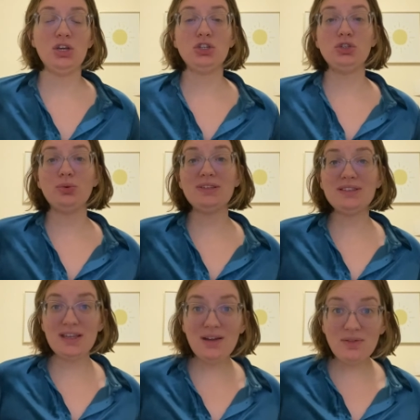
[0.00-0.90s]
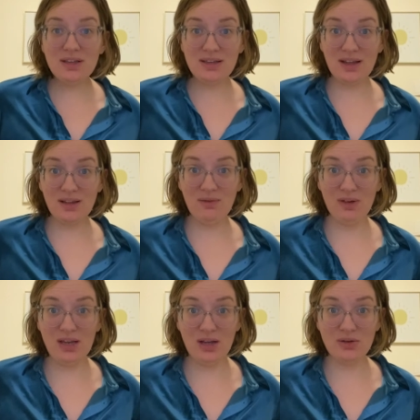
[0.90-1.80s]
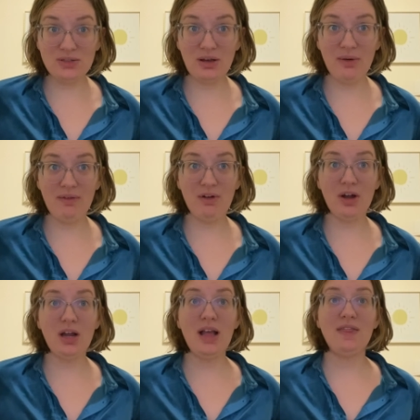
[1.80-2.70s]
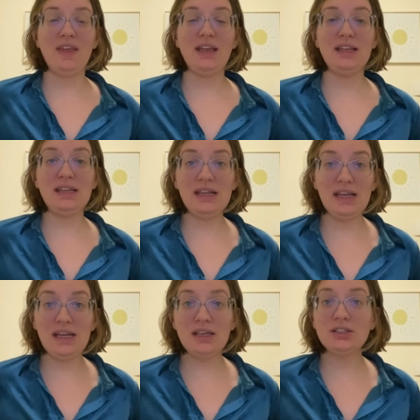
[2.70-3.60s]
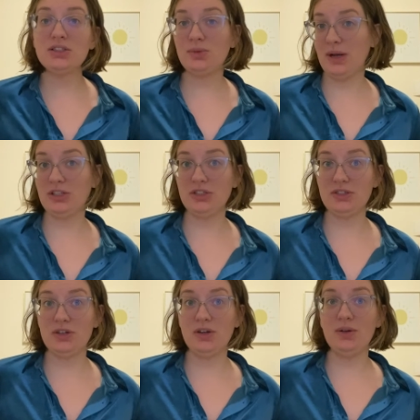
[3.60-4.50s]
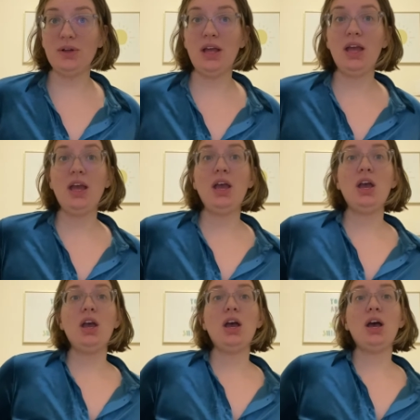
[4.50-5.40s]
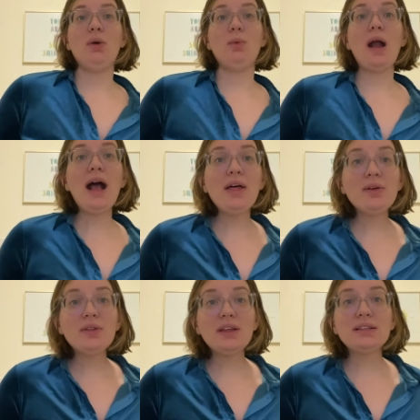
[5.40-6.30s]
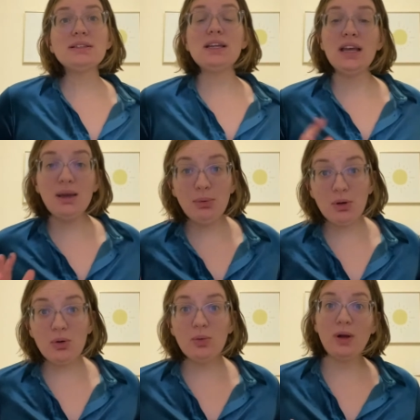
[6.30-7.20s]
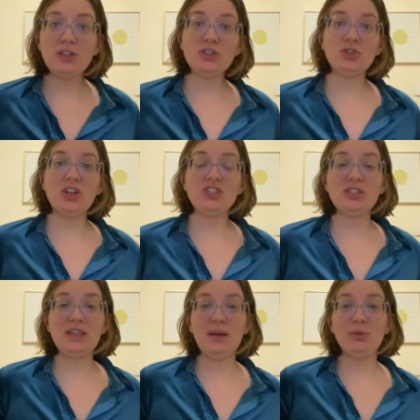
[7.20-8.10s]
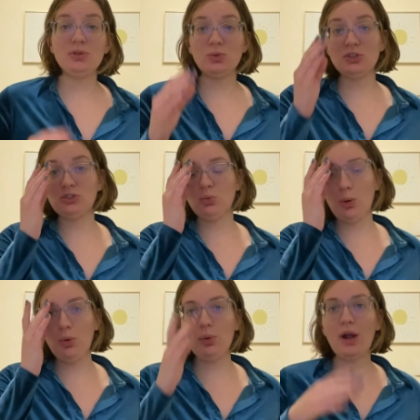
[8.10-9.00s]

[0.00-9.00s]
To receive the daily videos, however, they need to register rather than typical registration tables, which is what we were